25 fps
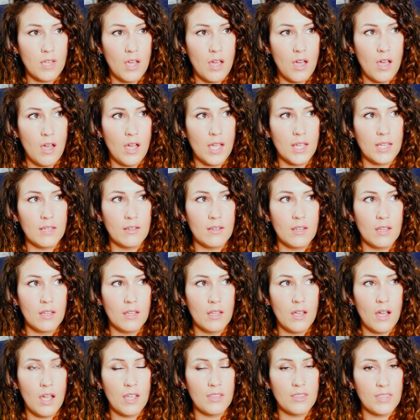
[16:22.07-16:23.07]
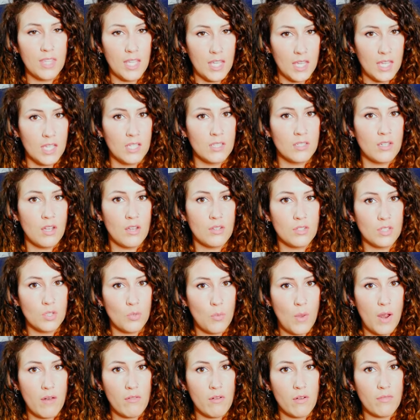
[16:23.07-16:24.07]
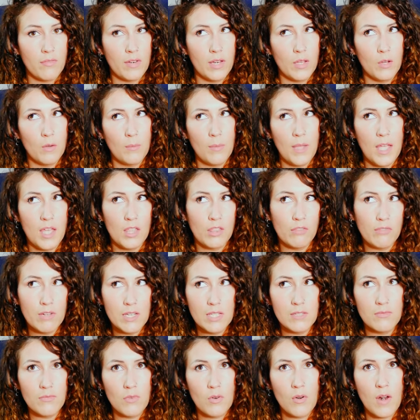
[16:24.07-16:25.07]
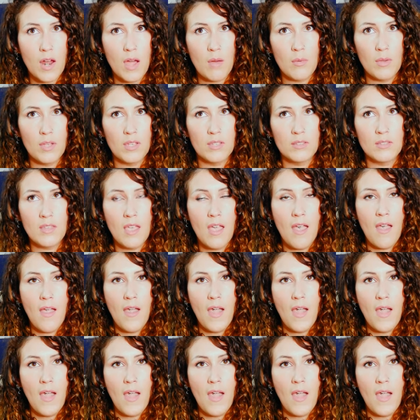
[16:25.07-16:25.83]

I think it starts to wear off a little bit, 3 to 4 hours,